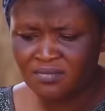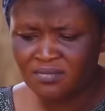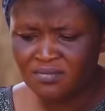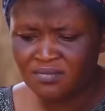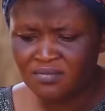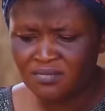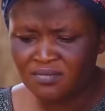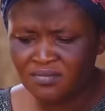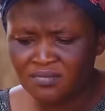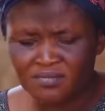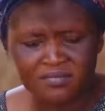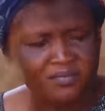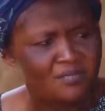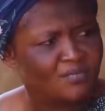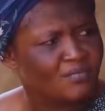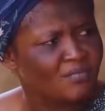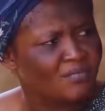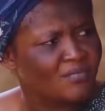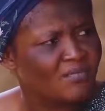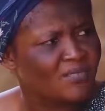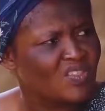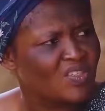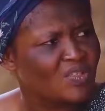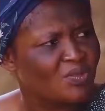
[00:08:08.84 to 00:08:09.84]

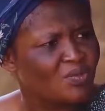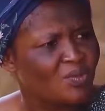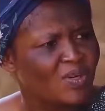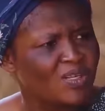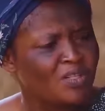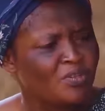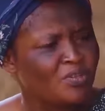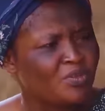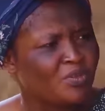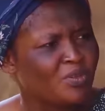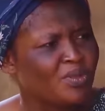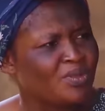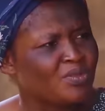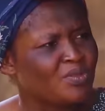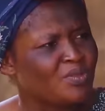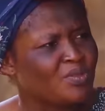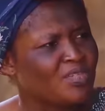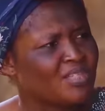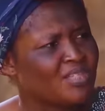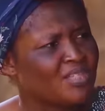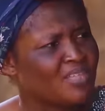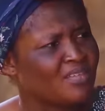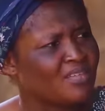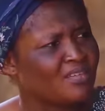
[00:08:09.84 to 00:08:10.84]
What do you want to
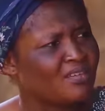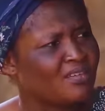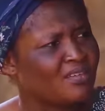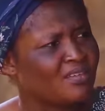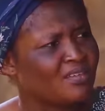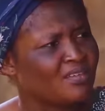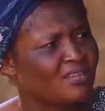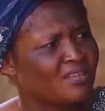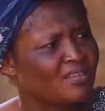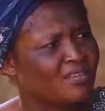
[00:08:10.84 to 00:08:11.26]
slay?